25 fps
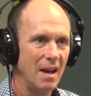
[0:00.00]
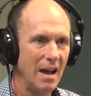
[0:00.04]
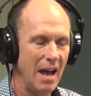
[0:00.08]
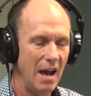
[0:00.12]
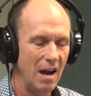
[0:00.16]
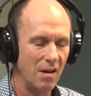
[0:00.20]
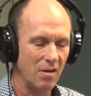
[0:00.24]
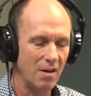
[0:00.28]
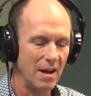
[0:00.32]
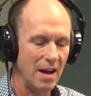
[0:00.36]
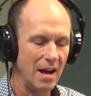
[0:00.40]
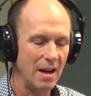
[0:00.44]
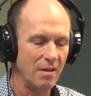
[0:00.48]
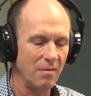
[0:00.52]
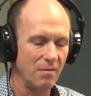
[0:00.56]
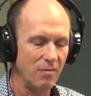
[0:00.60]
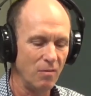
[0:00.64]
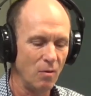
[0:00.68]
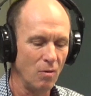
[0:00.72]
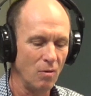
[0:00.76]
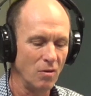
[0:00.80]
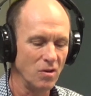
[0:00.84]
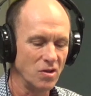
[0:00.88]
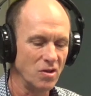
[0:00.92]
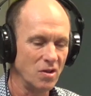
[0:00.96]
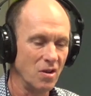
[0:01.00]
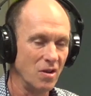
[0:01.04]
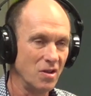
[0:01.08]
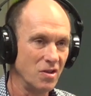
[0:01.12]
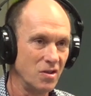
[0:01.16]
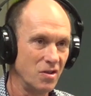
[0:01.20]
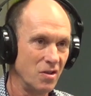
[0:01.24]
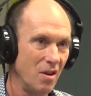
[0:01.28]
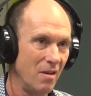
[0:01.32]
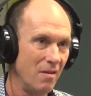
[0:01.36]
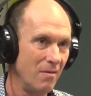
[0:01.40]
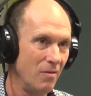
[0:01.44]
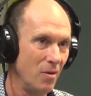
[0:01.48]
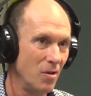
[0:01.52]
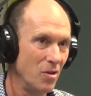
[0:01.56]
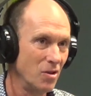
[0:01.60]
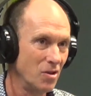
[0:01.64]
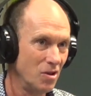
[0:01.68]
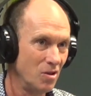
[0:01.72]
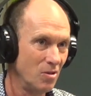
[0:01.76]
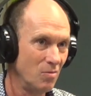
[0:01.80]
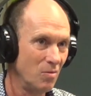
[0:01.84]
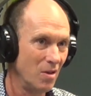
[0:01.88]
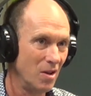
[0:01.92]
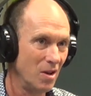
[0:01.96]
Our gut flora is not as
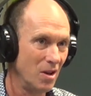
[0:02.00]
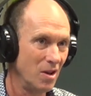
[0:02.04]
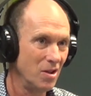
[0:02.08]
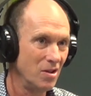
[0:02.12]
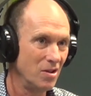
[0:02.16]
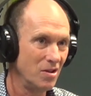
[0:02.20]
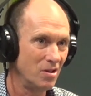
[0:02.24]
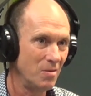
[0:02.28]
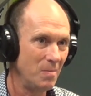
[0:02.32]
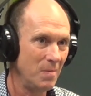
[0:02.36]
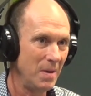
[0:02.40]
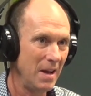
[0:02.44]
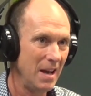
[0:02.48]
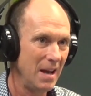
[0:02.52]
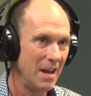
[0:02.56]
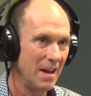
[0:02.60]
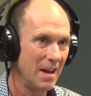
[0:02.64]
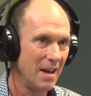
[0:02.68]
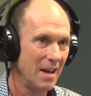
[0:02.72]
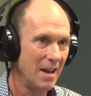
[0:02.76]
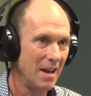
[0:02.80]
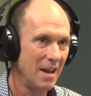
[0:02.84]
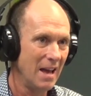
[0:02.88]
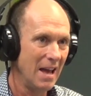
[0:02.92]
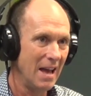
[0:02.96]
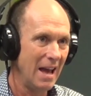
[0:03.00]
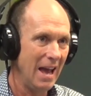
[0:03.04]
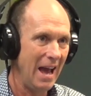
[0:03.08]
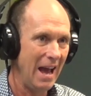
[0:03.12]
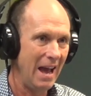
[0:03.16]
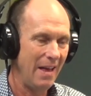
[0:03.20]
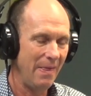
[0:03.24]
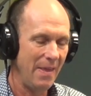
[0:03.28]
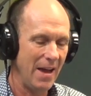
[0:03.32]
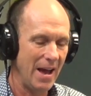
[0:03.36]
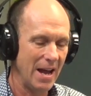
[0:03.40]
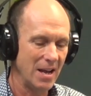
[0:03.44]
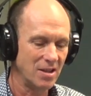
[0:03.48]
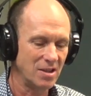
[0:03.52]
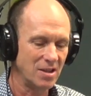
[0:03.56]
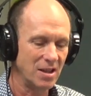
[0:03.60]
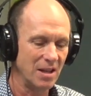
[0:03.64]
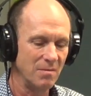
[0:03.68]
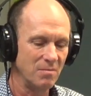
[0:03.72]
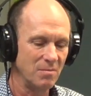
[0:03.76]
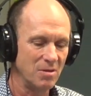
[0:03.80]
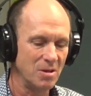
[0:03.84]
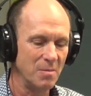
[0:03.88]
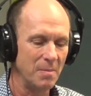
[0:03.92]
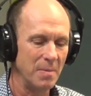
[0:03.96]
diverse as what it used to be, and that
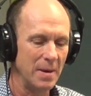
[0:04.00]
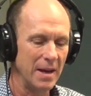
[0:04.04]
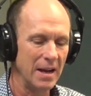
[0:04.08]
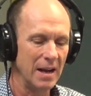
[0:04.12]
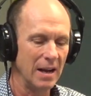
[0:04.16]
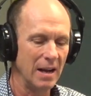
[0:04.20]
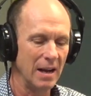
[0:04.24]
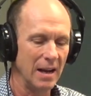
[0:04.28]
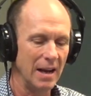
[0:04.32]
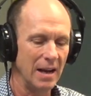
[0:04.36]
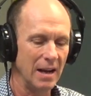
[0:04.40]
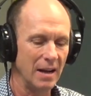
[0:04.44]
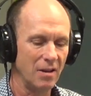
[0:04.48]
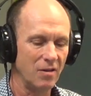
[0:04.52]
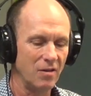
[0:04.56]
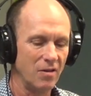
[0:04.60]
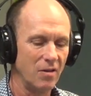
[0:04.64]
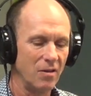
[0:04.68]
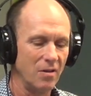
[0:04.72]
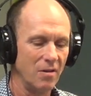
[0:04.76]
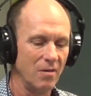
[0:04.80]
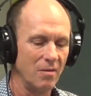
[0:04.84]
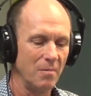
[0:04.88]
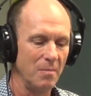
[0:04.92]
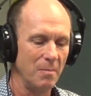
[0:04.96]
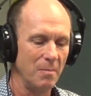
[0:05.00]
seems to being linked